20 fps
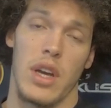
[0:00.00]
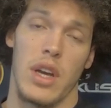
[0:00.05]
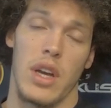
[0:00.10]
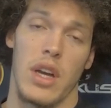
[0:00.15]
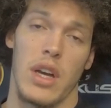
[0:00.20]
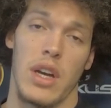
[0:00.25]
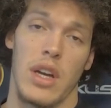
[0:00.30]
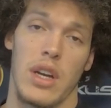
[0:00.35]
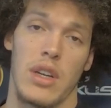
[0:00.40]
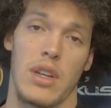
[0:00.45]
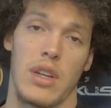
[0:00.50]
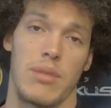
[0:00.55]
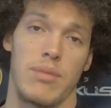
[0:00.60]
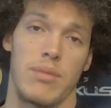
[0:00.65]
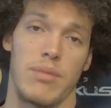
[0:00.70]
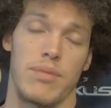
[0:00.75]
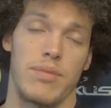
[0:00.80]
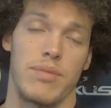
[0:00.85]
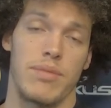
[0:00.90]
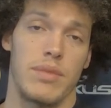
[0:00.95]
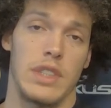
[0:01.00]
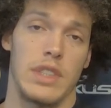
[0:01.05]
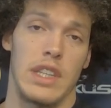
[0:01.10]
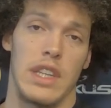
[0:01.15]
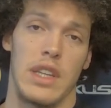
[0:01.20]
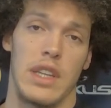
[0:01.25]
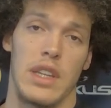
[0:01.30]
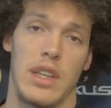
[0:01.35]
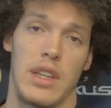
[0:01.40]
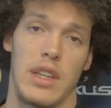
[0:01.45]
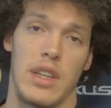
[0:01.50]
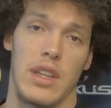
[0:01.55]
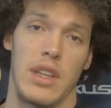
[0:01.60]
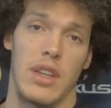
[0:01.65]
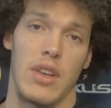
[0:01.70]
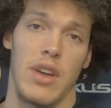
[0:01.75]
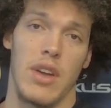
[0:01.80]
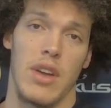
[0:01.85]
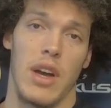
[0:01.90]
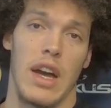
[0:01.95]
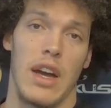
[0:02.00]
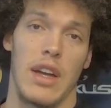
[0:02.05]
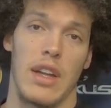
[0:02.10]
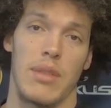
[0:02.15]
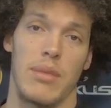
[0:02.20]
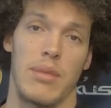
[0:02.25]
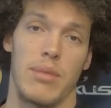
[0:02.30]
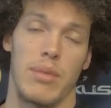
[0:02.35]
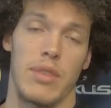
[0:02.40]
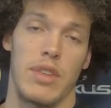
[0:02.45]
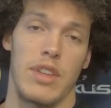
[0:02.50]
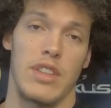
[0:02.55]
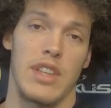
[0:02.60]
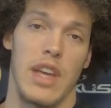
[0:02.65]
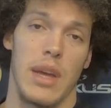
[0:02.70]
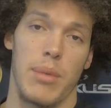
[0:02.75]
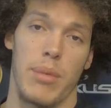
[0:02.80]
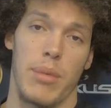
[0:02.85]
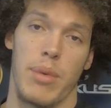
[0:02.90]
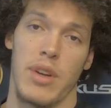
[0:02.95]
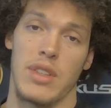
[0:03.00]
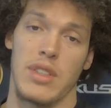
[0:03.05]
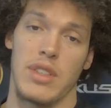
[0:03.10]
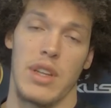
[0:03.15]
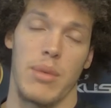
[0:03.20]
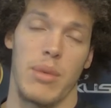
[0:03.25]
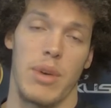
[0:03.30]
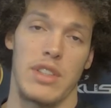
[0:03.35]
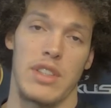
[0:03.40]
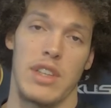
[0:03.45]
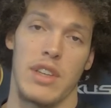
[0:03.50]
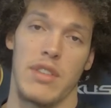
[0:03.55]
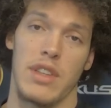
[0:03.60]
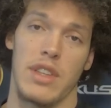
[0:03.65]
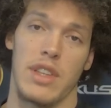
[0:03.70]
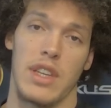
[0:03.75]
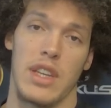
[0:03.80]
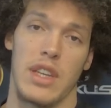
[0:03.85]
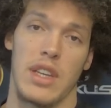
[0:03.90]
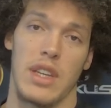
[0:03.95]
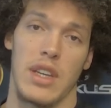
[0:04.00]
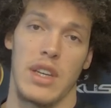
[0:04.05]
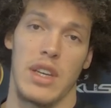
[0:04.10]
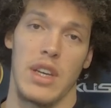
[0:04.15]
Uh, and, you know, I'm the type of person that wants everything